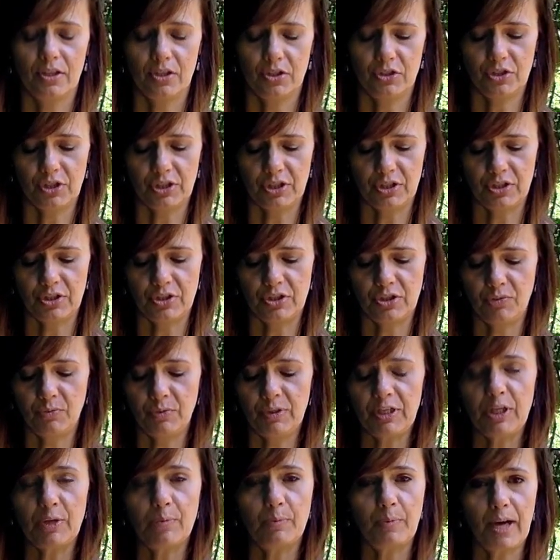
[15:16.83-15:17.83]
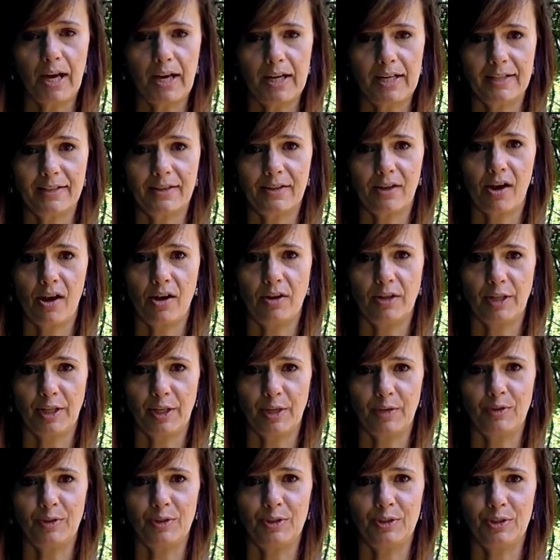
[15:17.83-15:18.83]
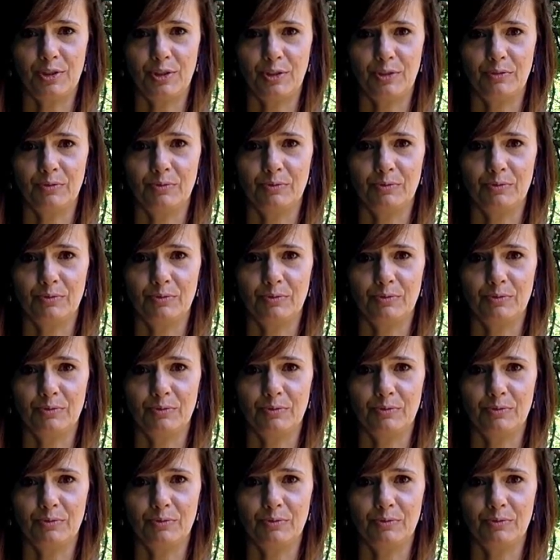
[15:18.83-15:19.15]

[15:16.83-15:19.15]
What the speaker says: Just do what your body's calling you to do.